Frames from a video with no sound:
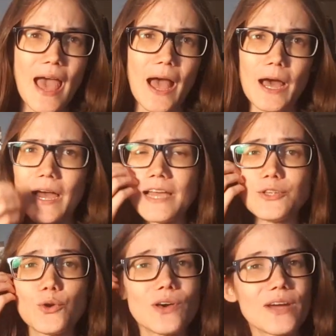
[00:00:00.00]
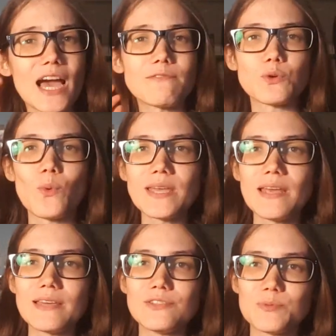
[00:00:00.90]
I no longer have to wait
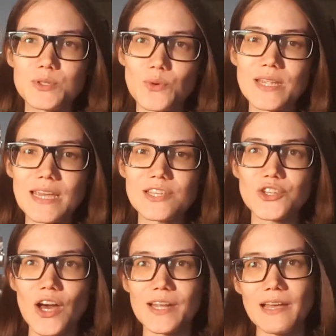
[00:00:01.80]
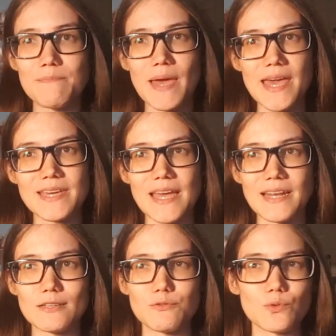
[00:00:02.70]
ages between each cut I make,
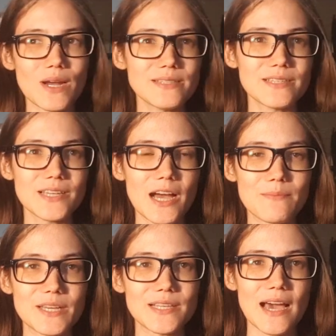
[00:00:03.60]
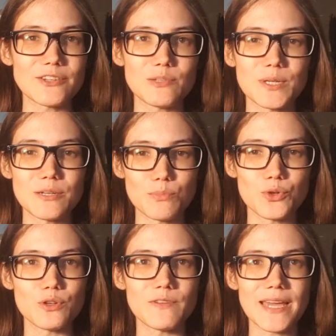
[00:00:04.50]
and as for render time, that's actually been
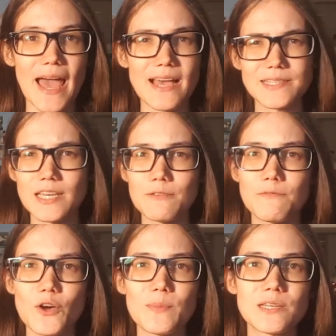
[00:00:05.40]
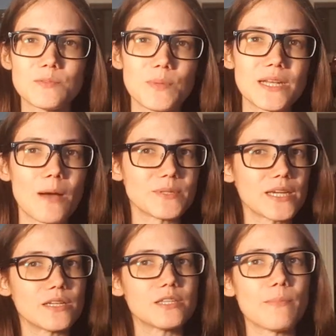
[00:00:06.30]
improving as HitFilm has been
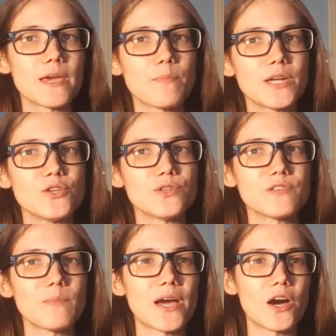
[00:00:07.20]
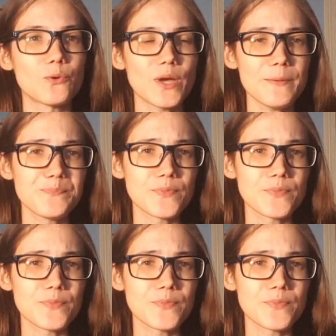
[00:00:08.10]
updated to make better use of my hardware.